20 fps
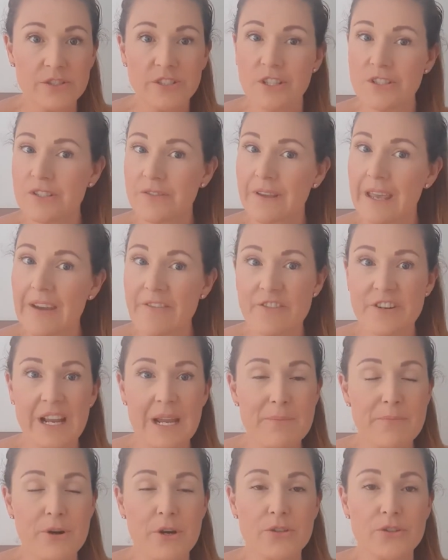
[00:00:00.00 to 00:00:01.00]
lots of
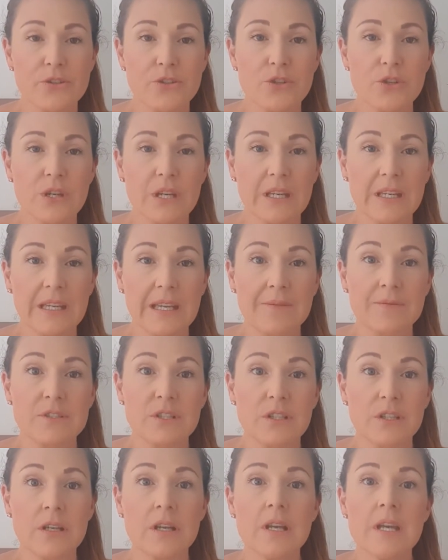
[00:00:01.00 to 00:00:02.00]
everyday processes you can get
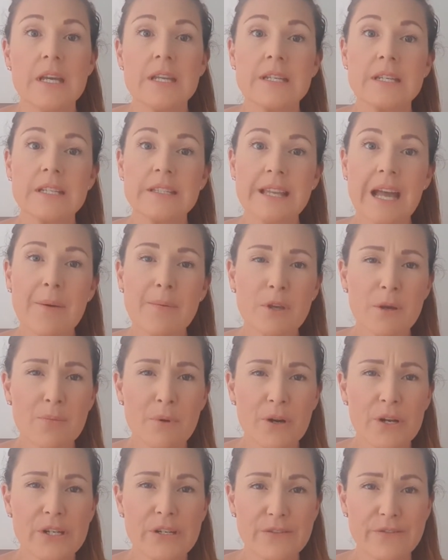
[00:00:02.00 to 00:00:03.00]
to just help your
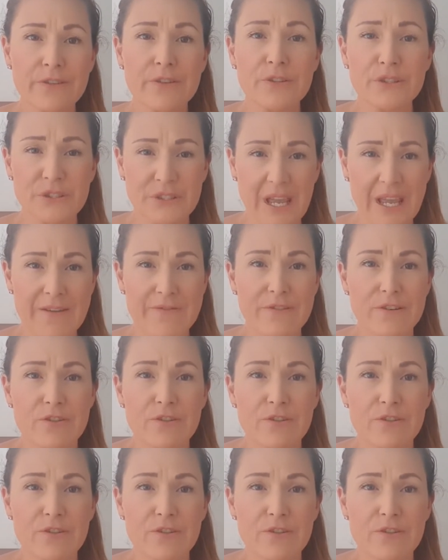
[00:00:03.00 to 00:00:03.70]
body to feel safe and